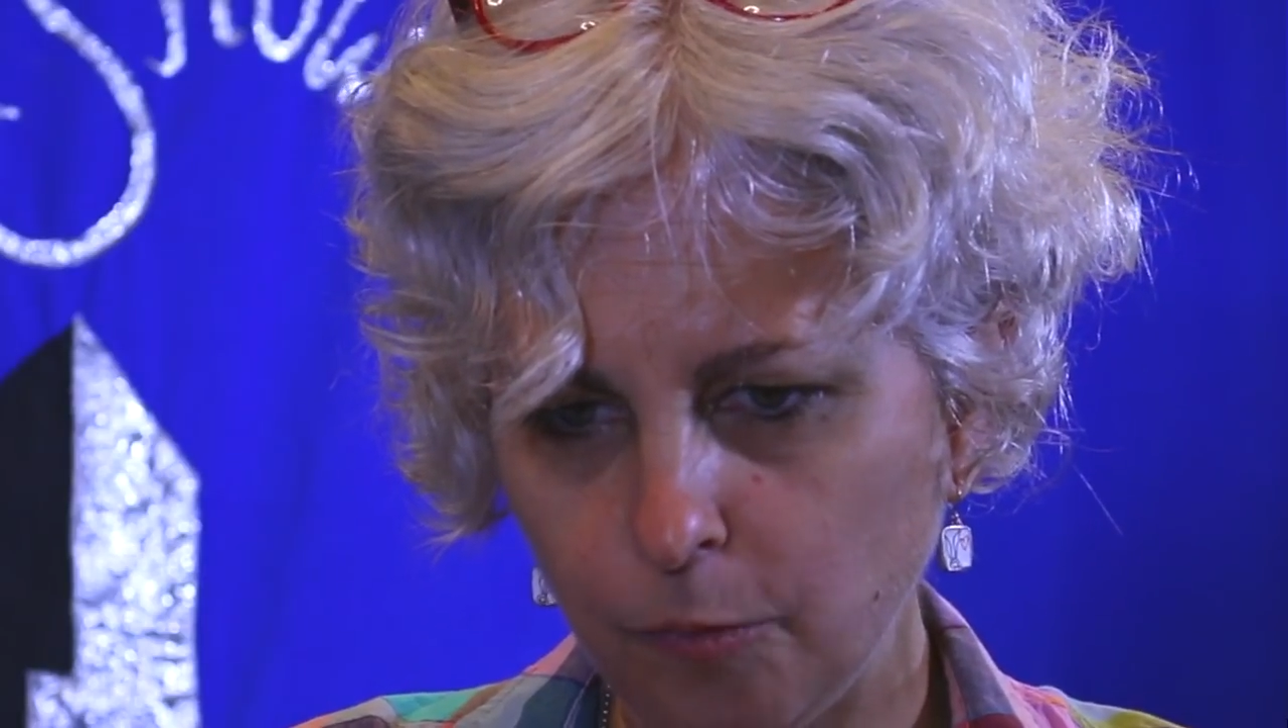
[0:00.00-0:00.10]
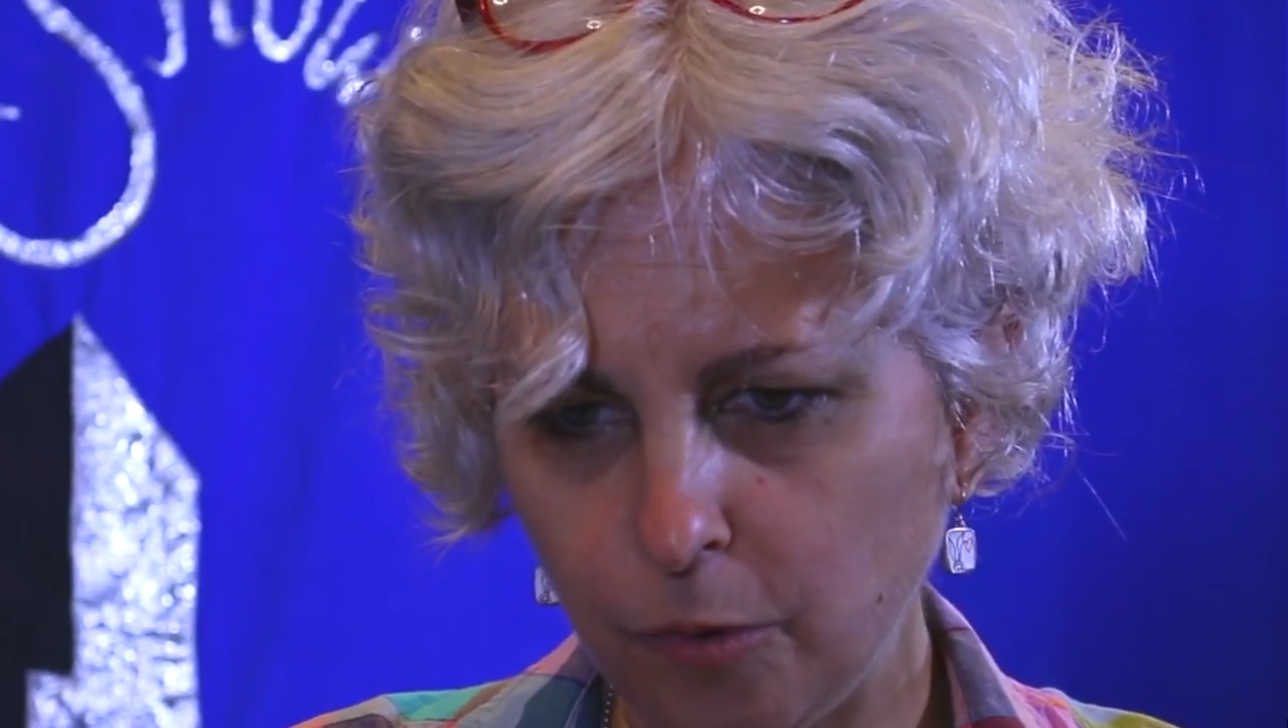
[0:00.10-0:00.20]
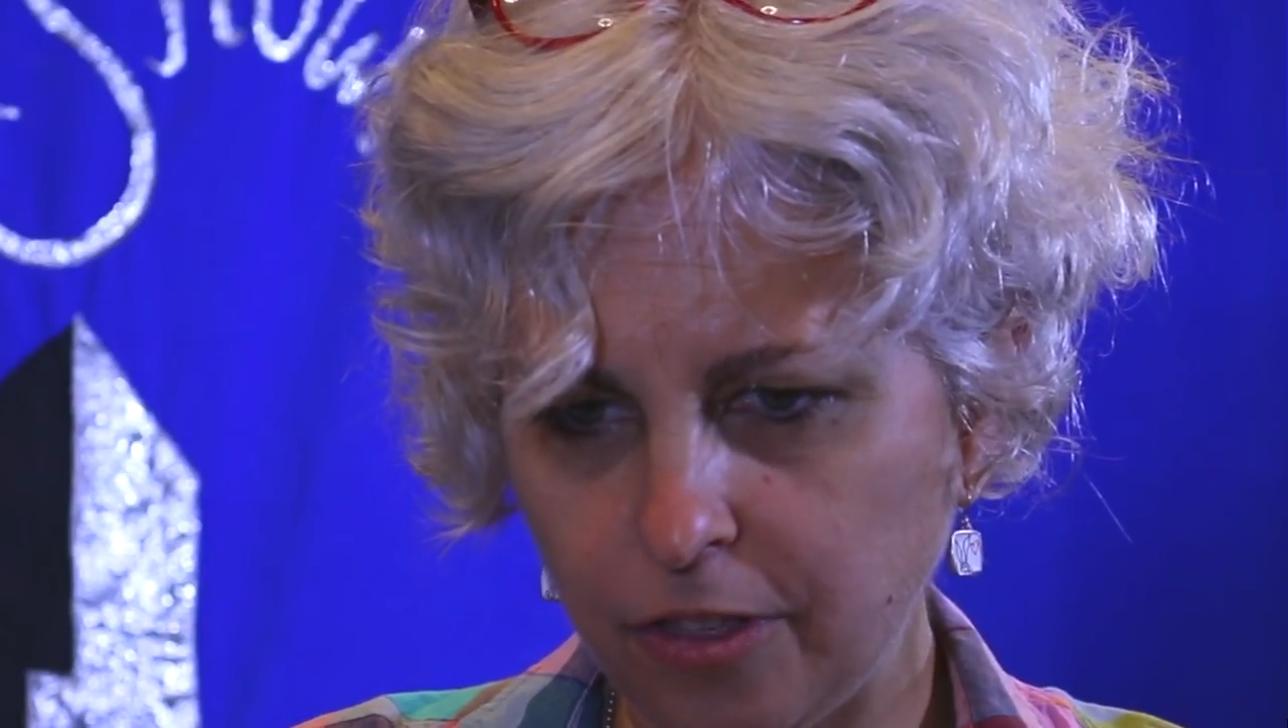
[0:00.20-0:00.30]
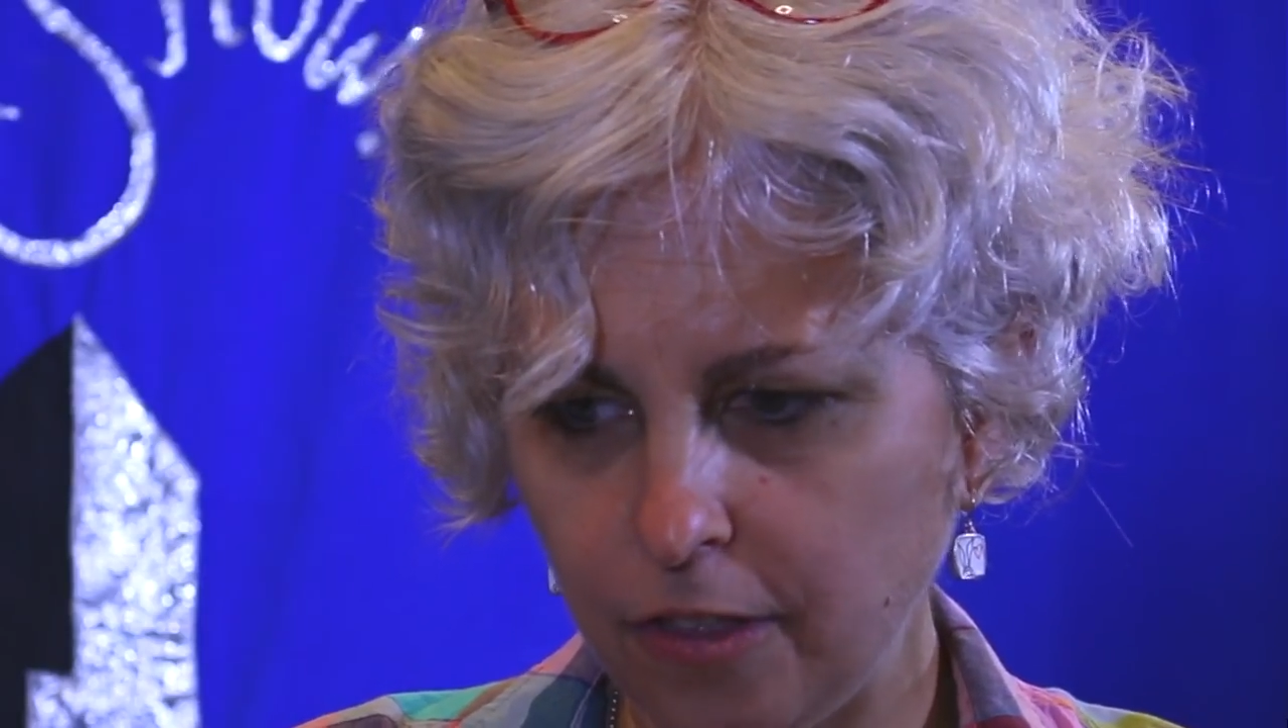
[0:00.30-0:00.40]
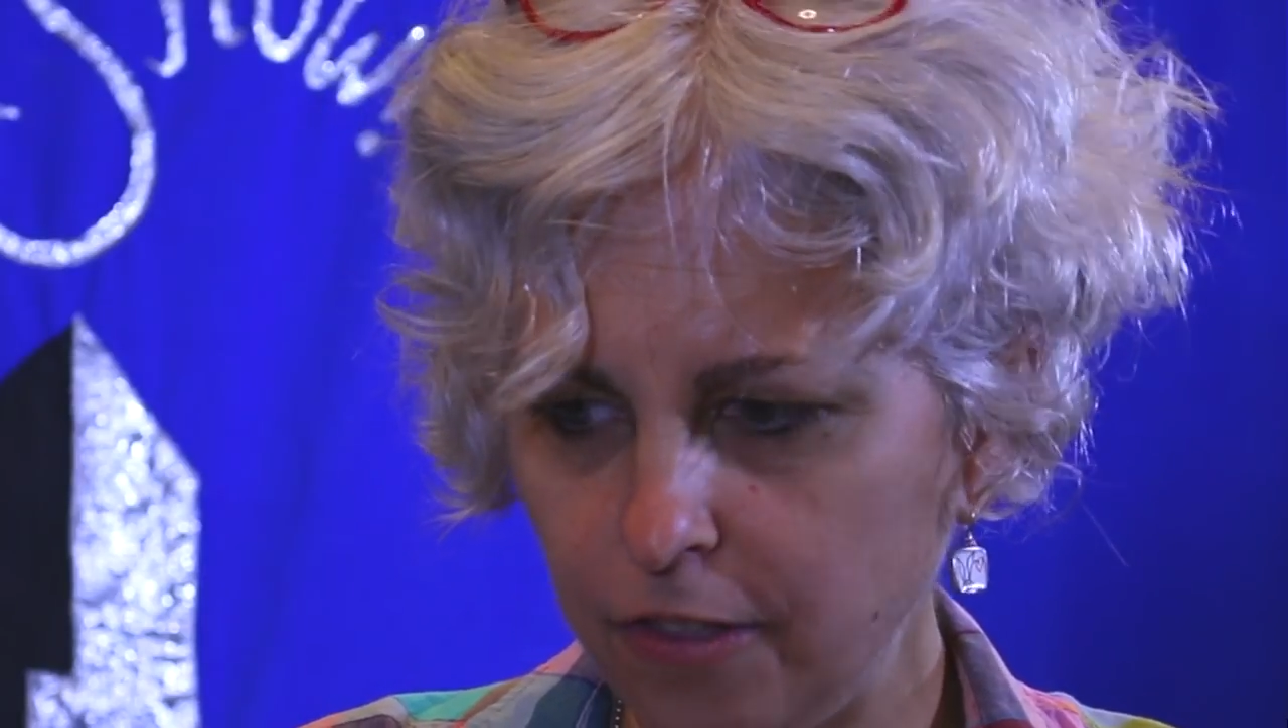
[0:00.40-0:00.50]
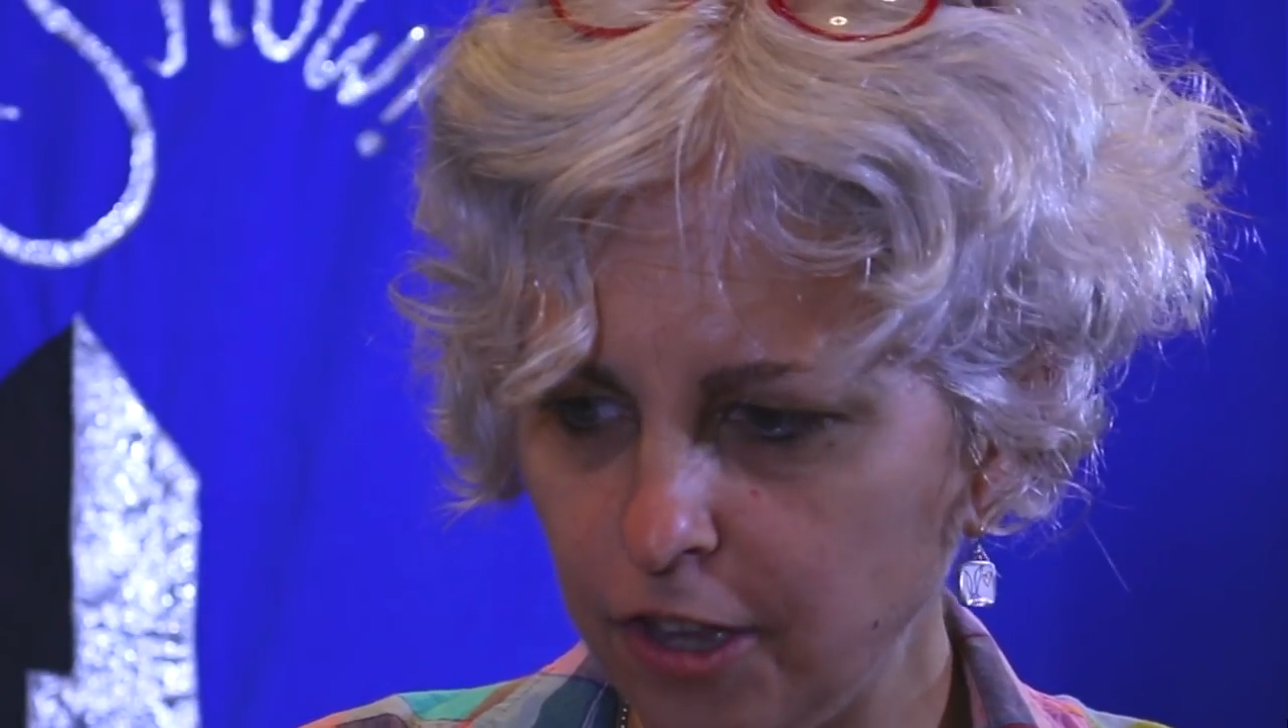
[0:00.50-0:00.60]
within